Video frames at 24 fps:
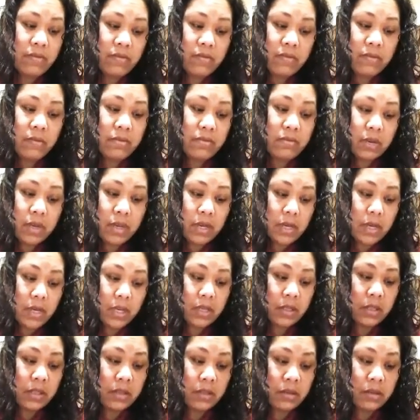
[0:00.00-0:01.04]

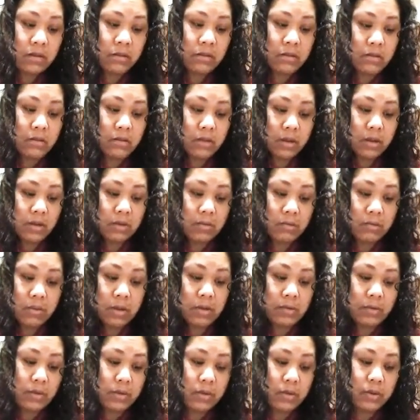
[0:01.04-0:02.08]
minutes, like
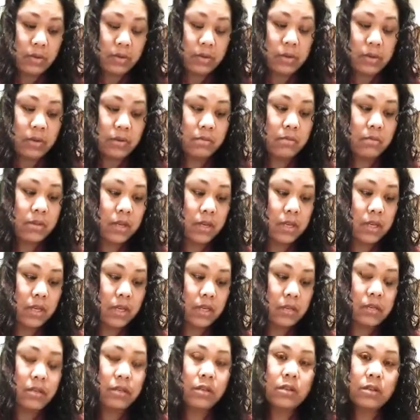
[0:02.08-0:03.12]
maybe 30
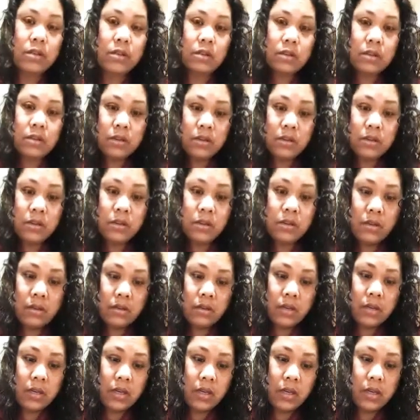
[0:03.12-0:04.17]
minutes,
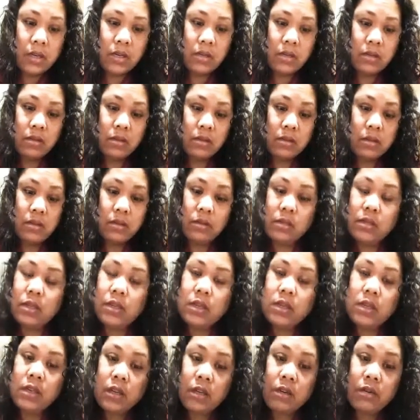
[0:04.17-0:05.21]
and
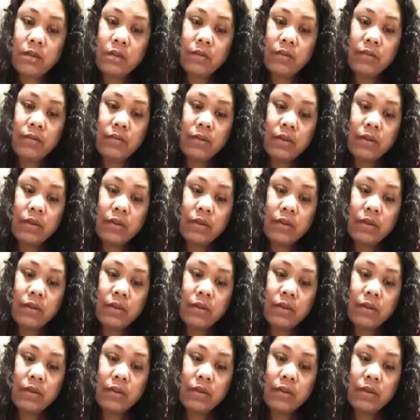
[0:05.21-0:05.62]
take care of